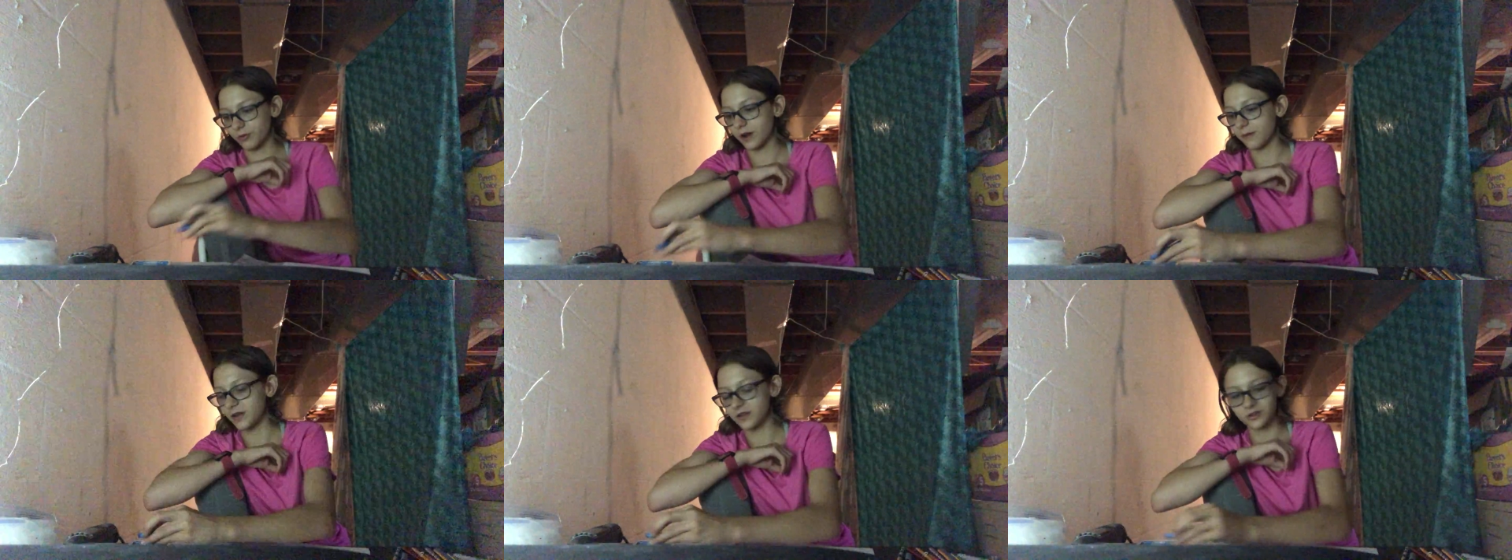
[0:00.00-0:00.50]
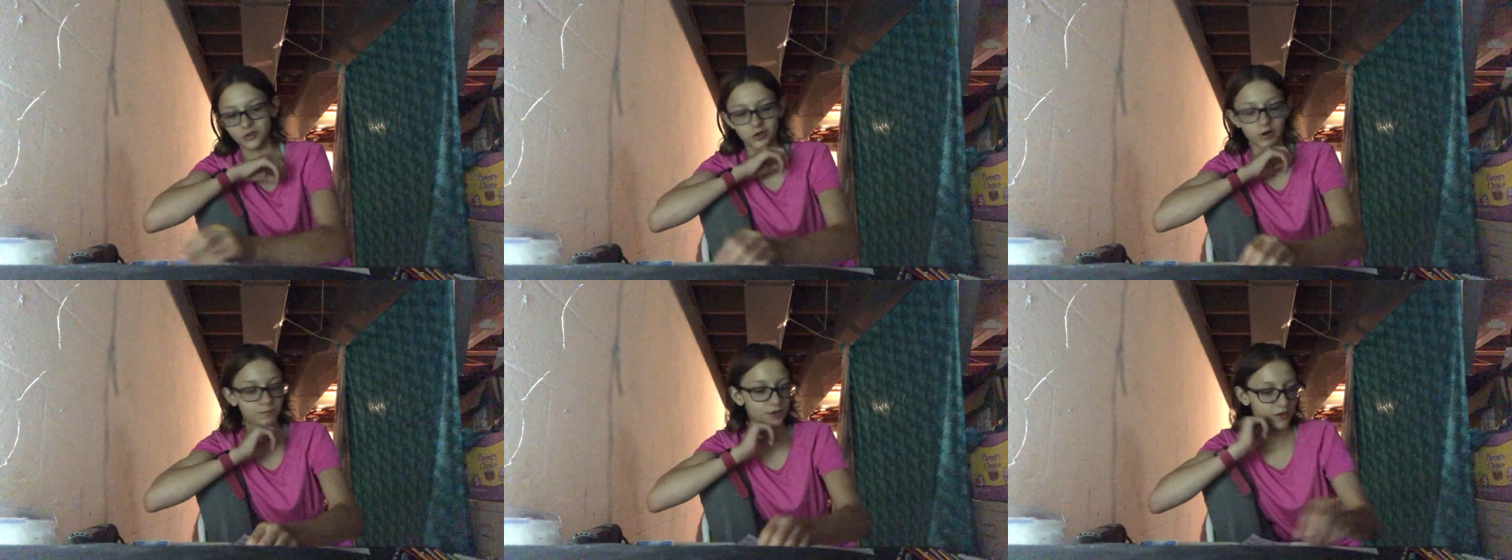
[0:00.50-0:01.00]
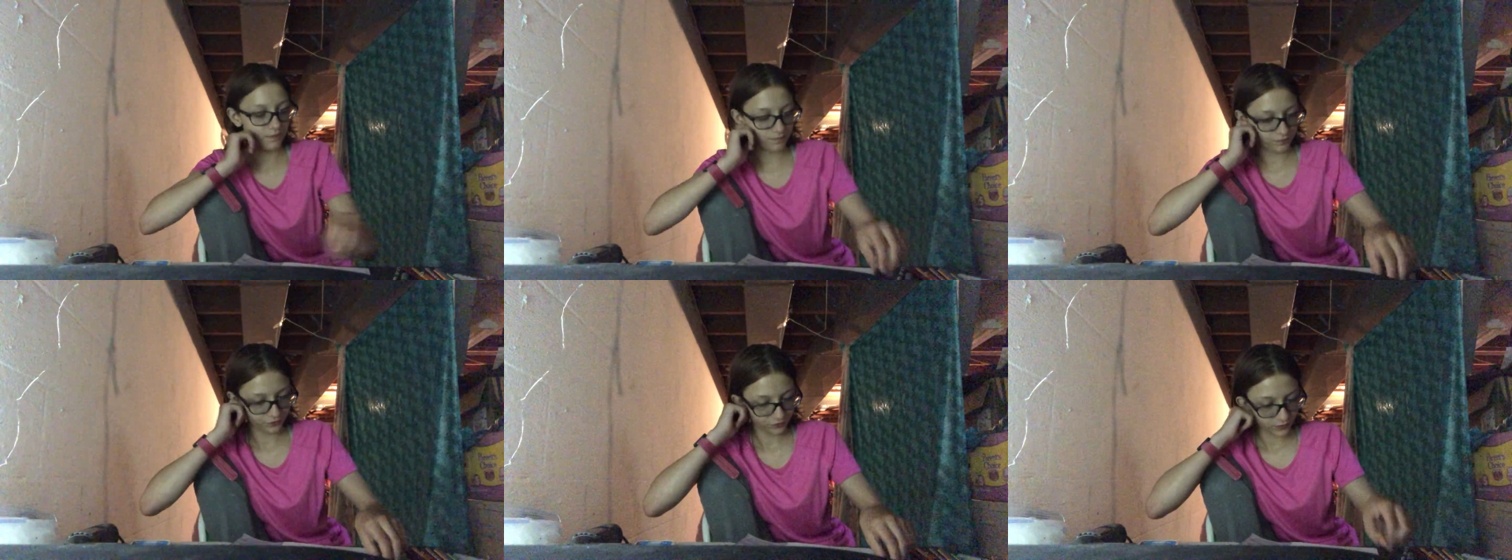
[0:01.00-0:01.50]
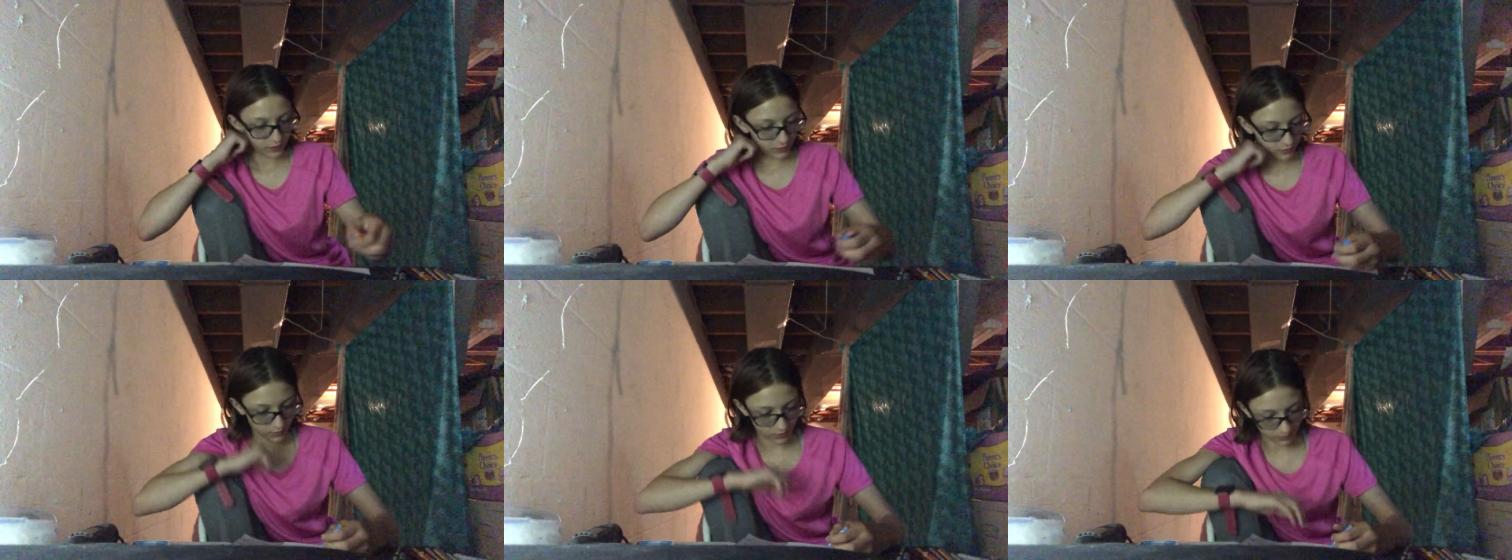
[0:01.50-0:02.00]
recommend a Sharpie.
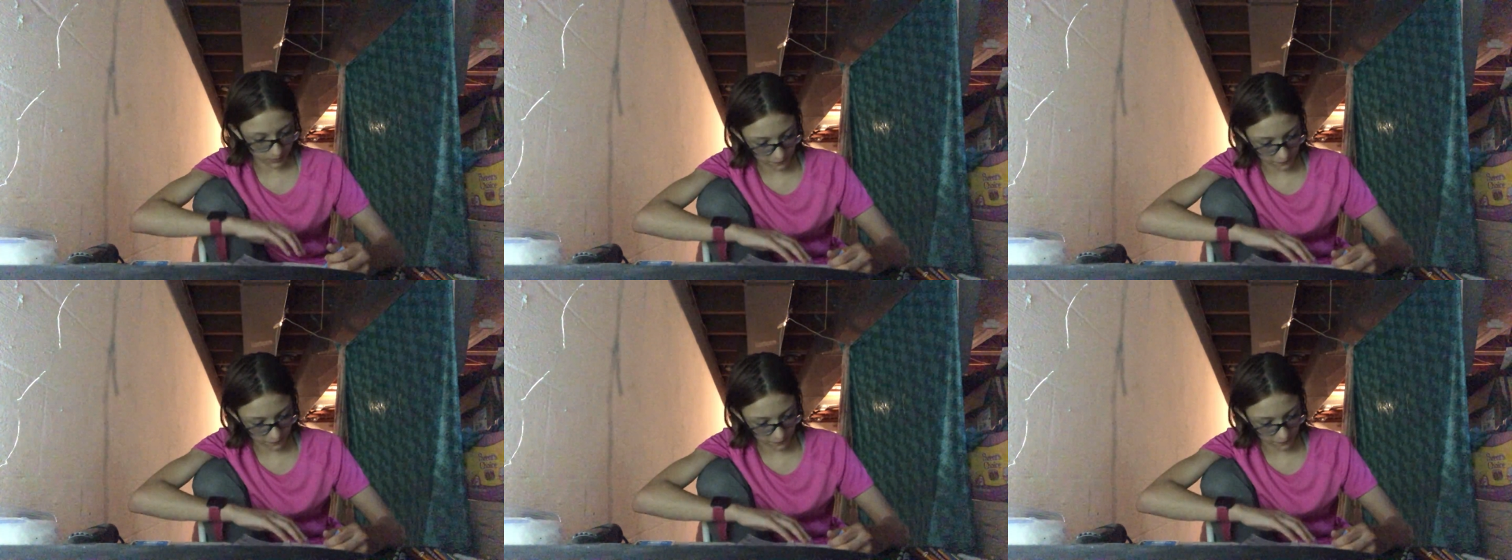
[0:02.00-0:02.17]
Okay,